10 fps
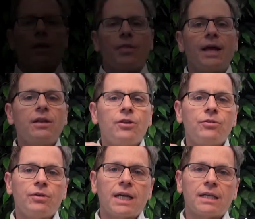Then
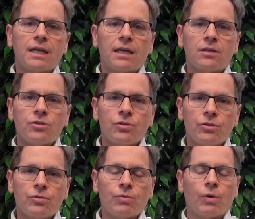you get
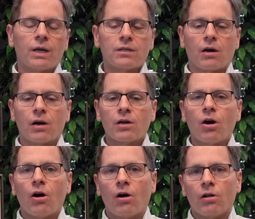into what are
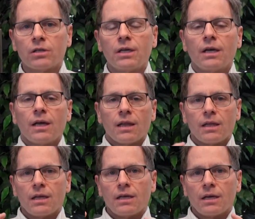called
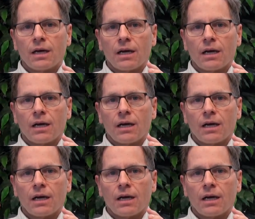the